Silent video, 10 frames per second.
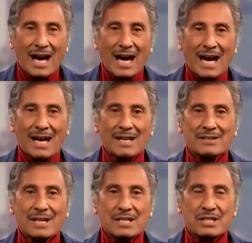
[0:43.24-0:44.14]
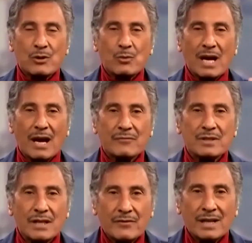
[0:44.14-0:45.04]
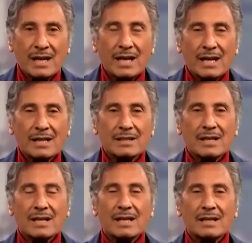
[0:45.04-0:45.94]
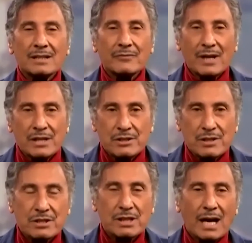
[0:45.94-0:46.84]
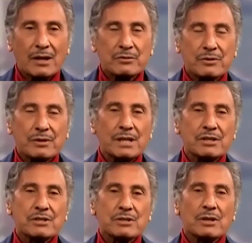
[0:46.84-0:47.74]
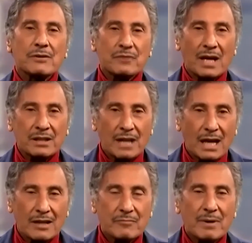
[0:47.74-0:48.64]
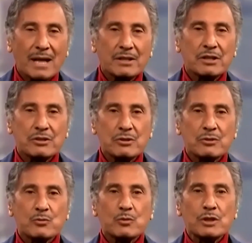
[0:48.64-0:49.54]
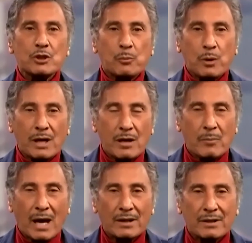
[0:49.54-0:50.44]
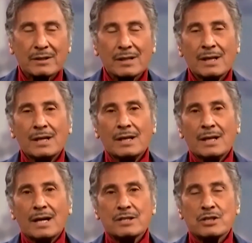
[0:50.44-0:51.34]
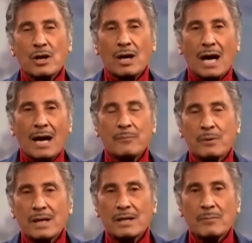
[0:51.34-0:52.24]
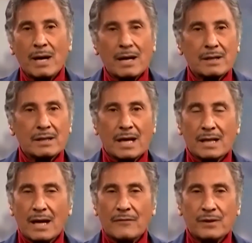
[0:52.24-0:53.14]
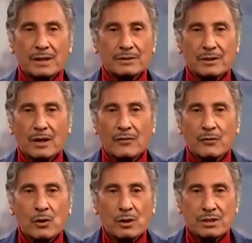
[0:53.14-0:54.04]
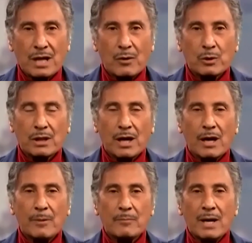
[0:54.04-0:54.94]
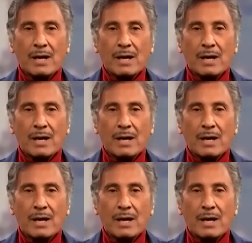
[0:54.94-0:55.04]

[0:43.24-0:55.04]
And they said, We have never had an evangelistic outreach of that kind of magnitude. Would you pray about it? And so I prayed about it and I felt, Of course, I will come